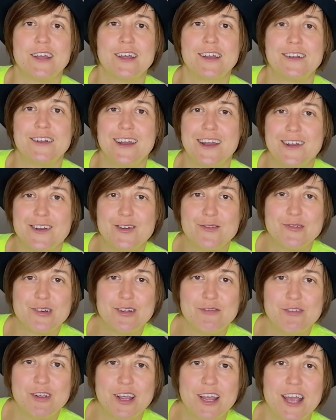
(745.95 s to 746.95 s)
hit that
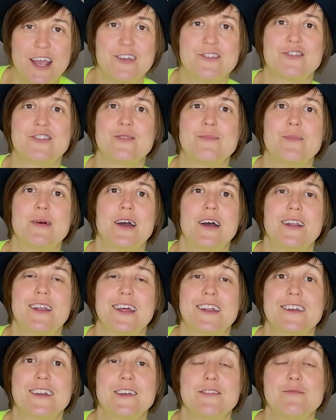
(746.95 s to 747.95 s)
notification bell
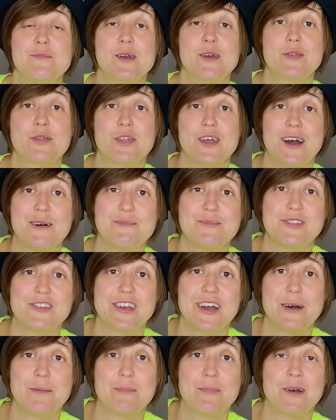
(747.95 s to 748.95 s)
and give me a thumbs
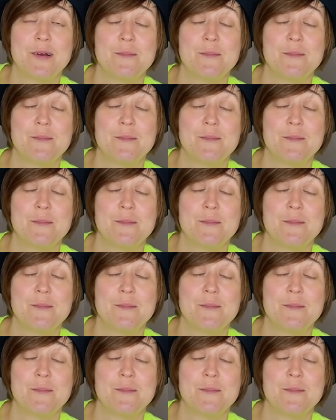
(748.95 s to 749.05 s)
up.